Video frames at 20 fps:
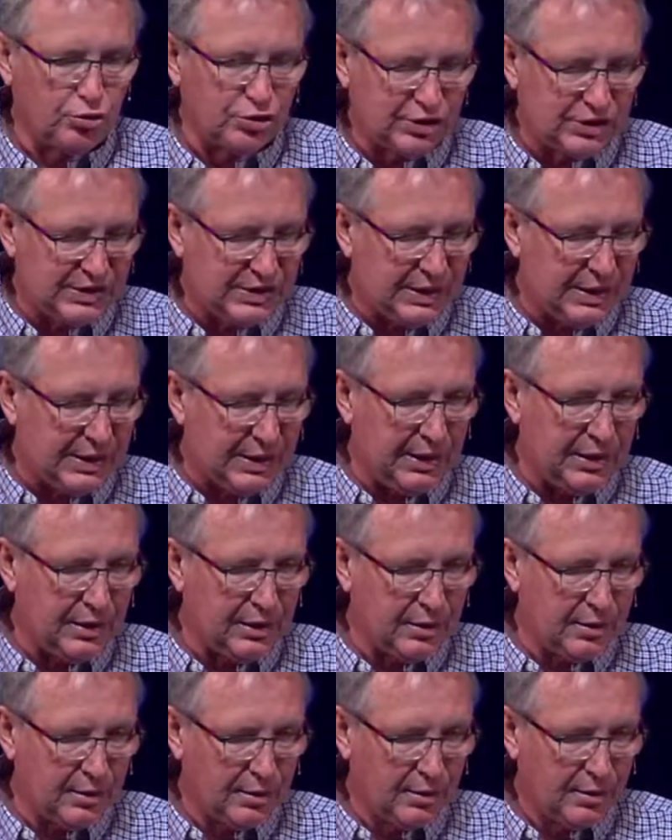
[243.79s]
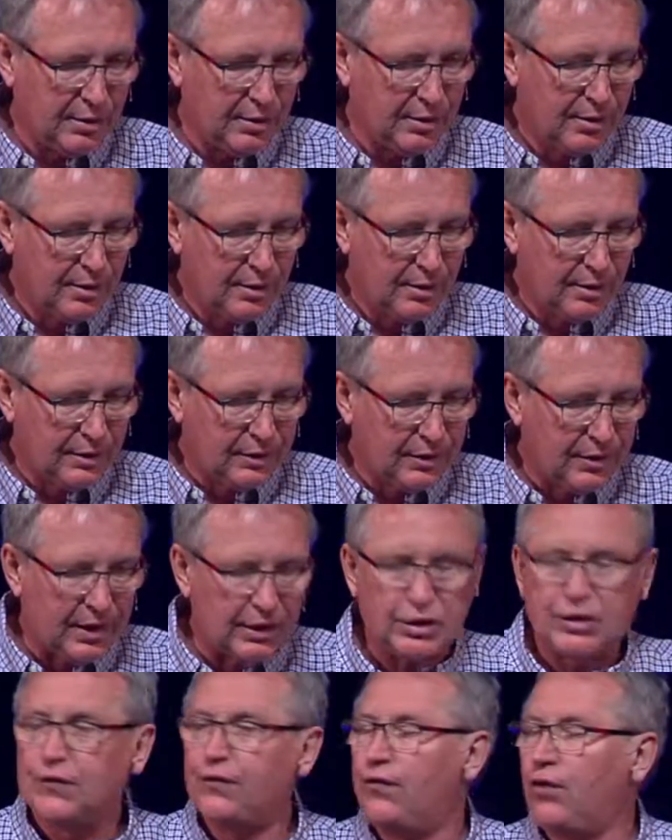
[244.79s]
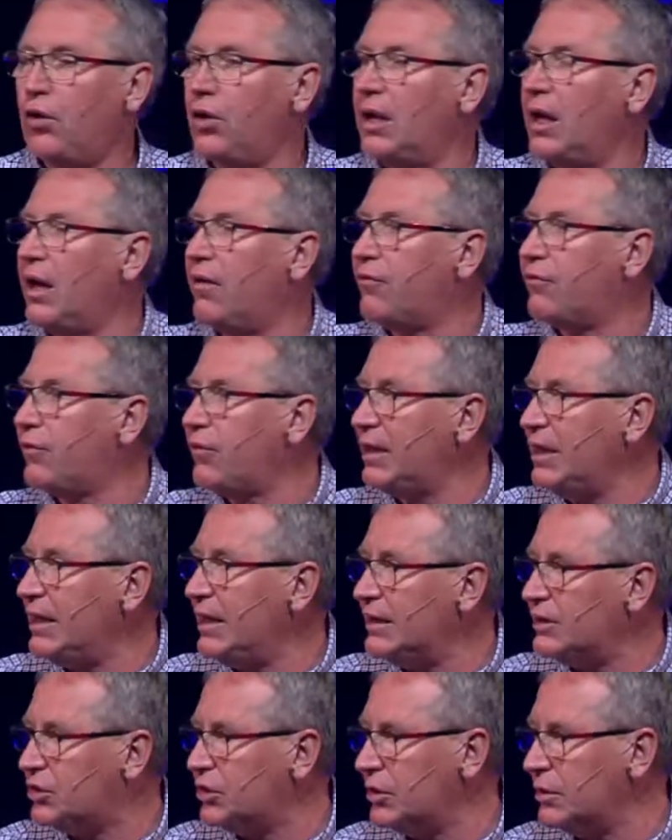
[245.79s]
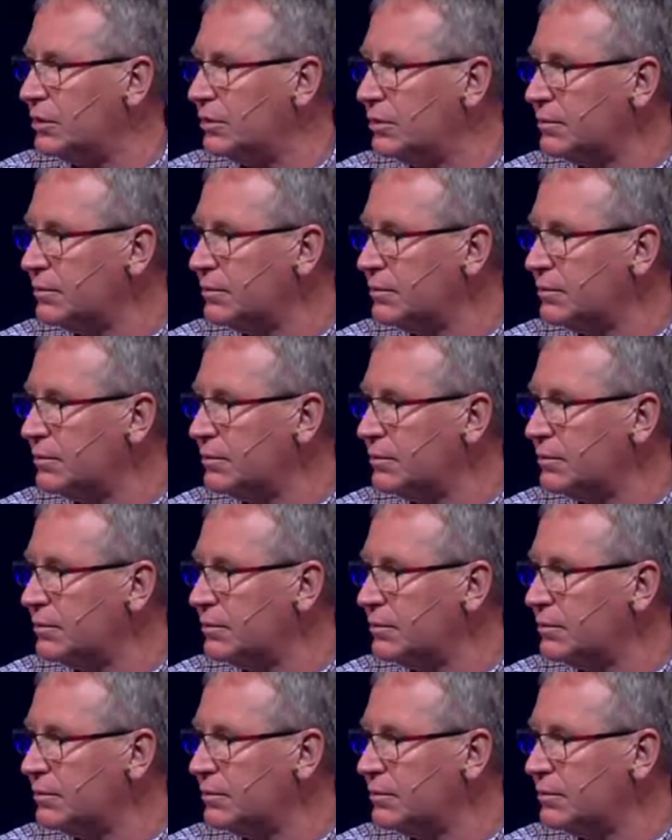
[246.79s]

city that's full of religion.